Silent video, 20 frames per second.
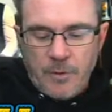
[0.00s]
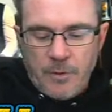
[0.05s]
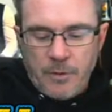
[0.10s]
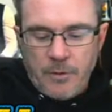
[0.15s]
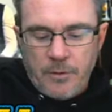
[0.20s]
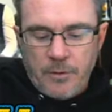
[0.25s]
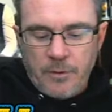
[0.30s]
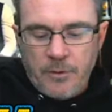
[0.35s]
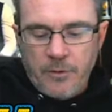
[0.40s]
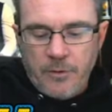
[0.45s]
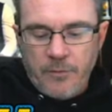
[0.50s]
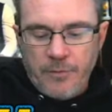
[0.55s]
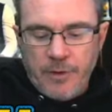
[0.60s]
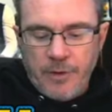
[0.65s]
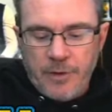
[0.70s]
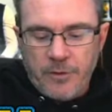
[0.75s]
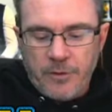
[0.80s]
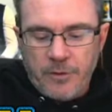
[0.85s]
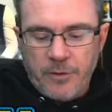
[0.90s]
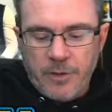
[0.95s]
Gonna go over
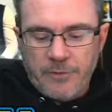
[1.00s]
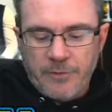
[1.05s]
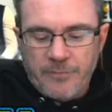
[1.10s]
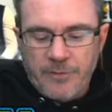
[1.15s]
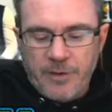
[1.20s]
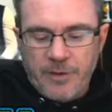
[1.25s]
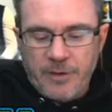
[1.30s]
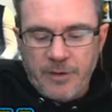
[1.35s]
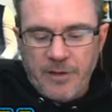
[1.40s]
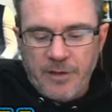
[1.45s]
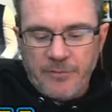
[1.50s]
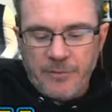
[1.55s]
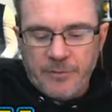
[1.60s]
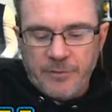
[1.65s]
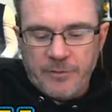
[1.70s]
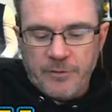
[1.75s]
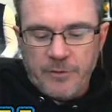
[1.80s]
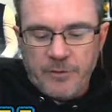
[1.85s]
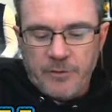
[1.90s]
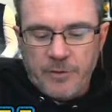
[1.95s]
here to Glyph Hunt level
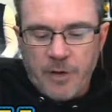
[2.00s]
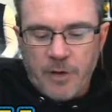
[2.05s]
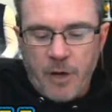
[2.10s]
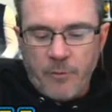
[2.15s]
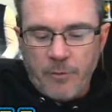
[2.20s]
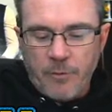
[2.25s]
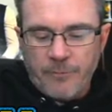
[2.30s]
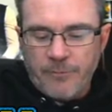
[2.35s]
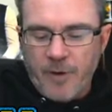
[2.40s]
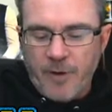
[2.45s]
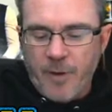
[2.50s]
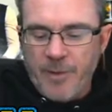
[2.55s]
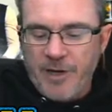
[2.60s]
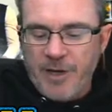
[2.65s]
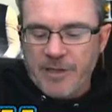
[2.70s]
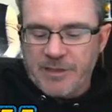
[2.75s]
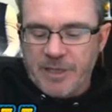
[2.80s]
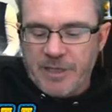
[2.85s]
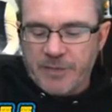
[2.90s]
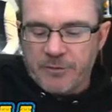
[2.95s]
2, and all we're farming
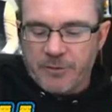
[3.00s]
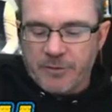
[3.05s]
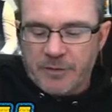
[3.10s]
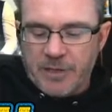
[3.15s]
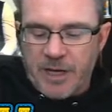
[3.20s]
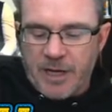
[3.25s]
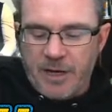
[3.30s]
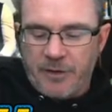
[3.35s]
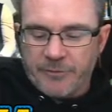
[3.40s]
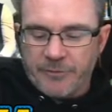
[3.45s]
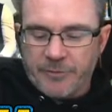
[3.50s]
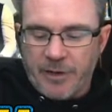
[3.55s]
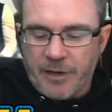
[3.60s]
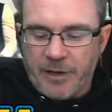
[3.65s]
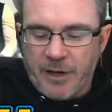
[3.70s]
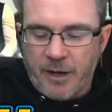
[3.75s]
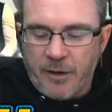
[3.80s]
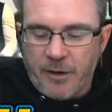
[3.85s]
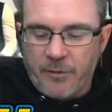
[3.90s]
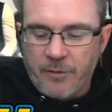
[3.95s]
is extra tiles right
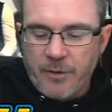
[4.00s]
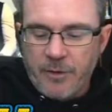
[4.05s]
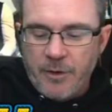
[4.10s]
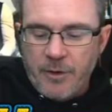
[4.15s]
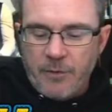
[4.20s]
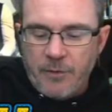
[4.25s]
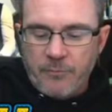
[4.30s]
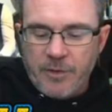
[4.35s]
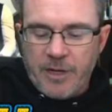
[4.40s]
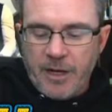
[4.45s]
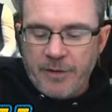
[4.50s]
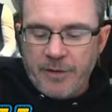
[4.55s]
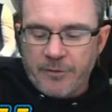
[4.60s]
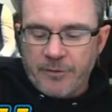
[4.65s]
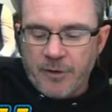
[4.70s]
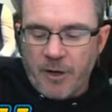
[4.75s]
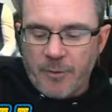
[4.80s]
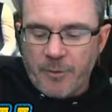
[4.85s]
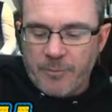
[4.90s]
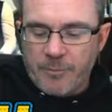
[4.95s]
now. We got
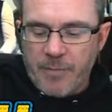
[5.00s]
Darwin